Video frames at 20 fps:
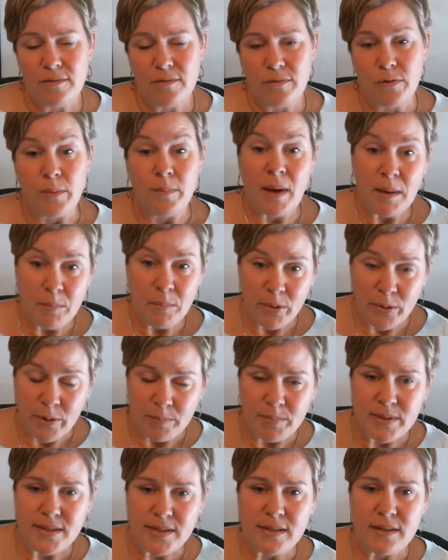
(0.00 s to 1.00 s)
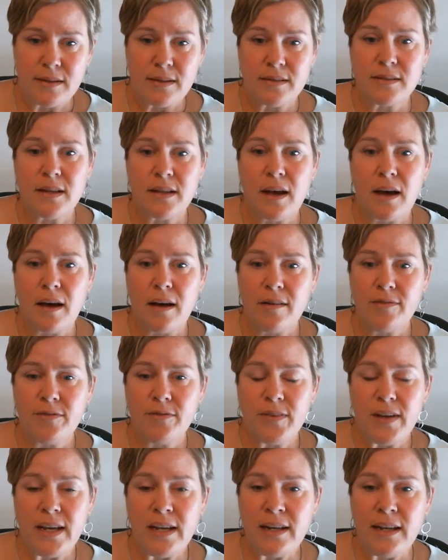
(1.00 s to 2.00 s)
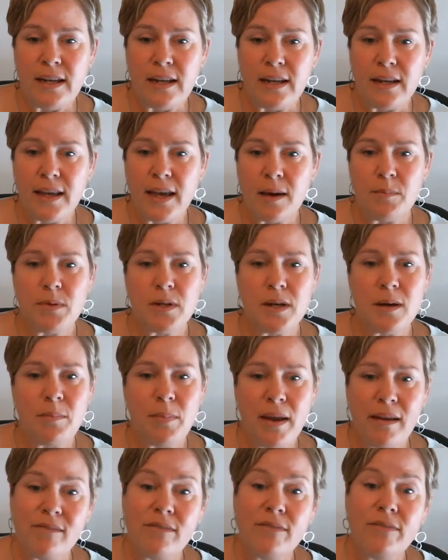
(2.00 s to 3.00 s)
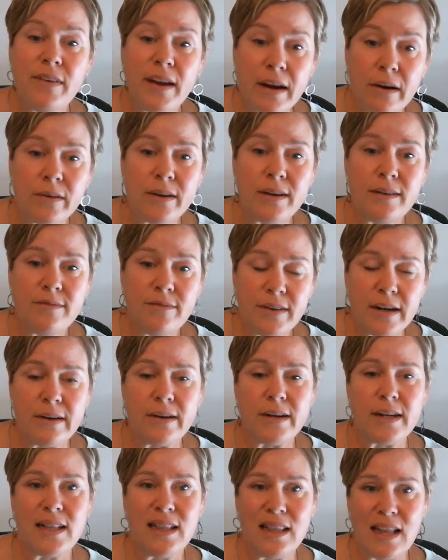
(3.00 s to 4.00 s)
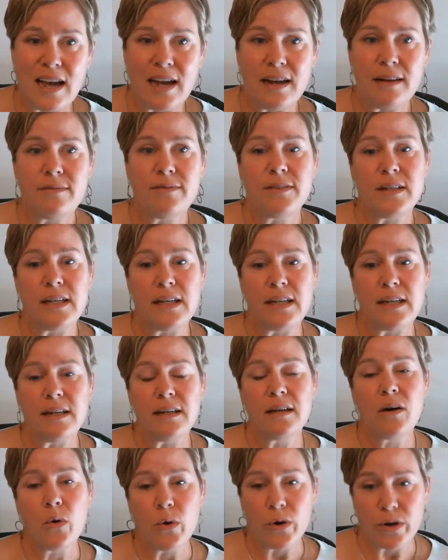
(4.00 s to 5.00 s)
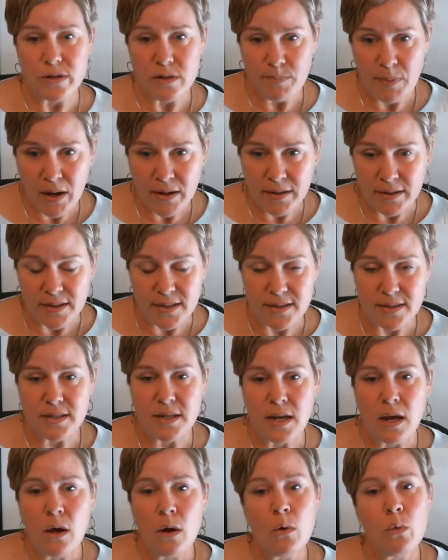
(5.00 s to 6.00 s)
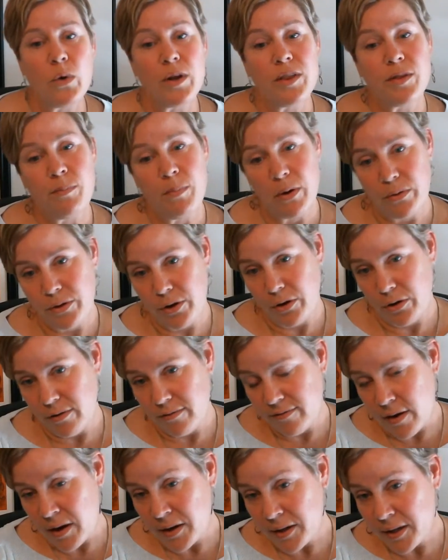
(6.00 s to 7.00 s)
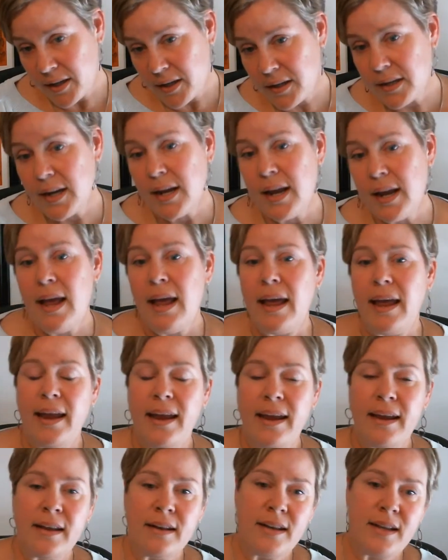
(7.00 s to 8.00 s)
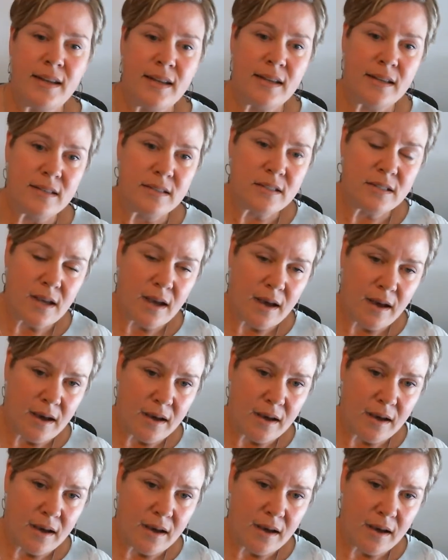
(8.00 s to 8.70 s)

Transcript: for my purposes, Feeney kept up a very, very lively correspondence with both Kurt Vonnegut and his